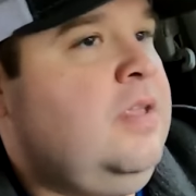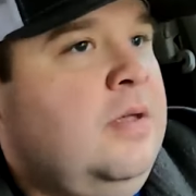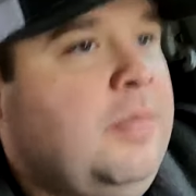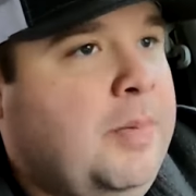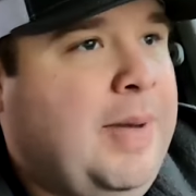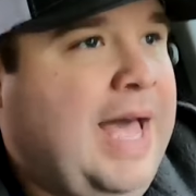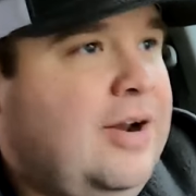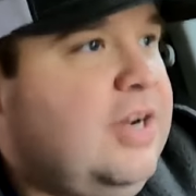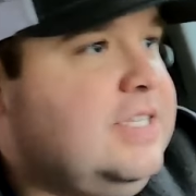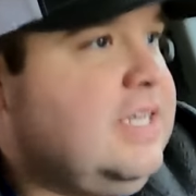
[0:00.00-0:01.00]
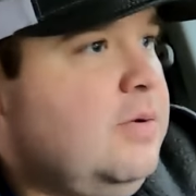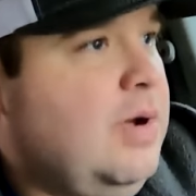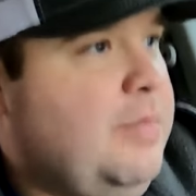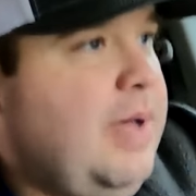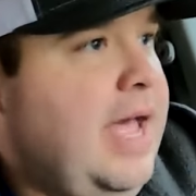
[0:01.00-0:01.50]
my batteries had
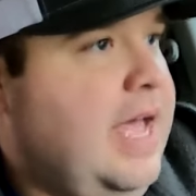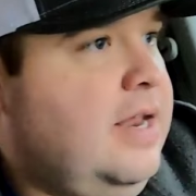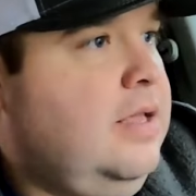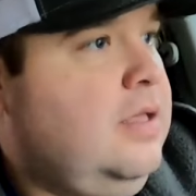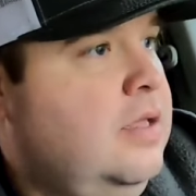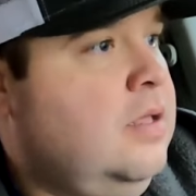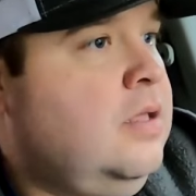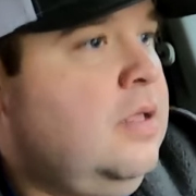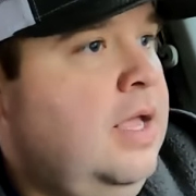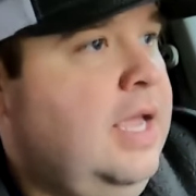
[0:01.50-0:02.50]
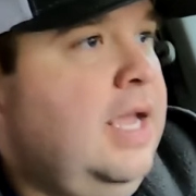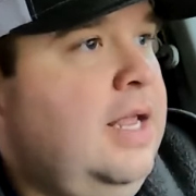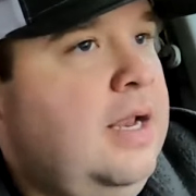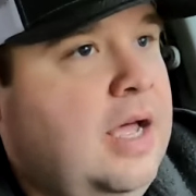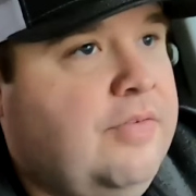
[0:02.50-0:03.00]
went bad,
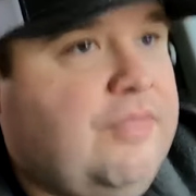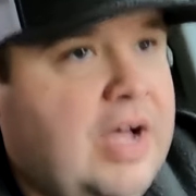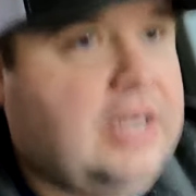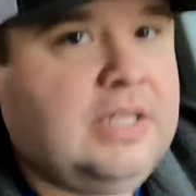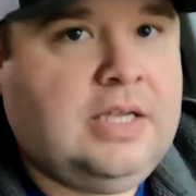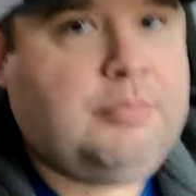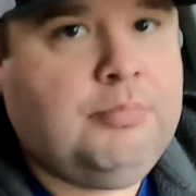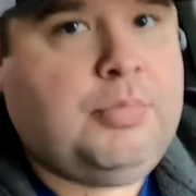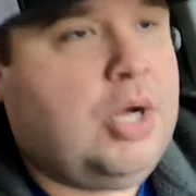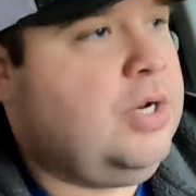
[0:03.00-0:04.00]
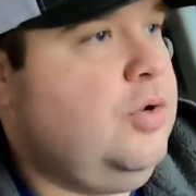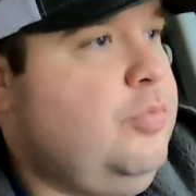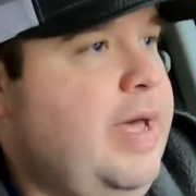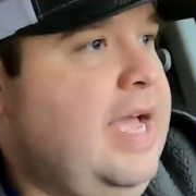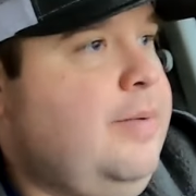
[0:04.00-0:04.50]
and I finally bought a new
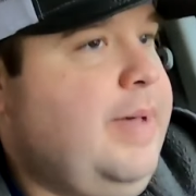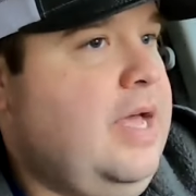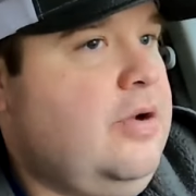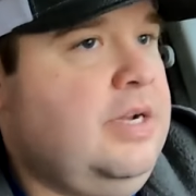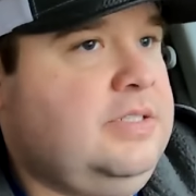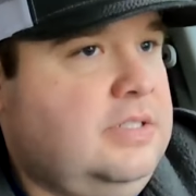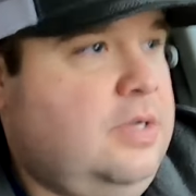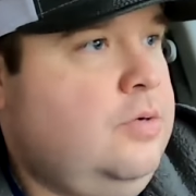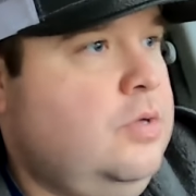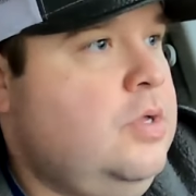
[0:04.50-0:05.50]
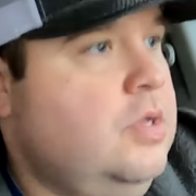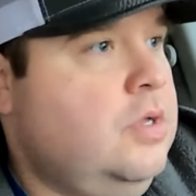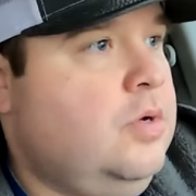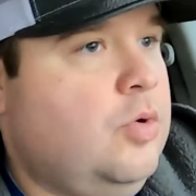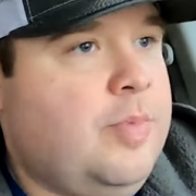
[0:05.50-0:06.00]
pack of batteries, so
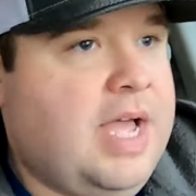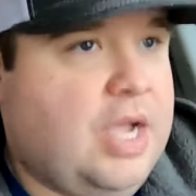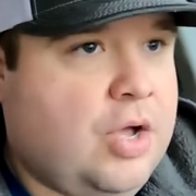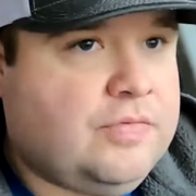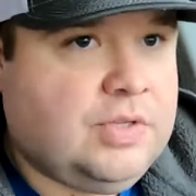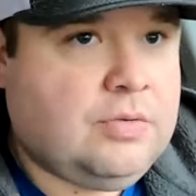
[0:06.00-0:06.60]
we're back off to the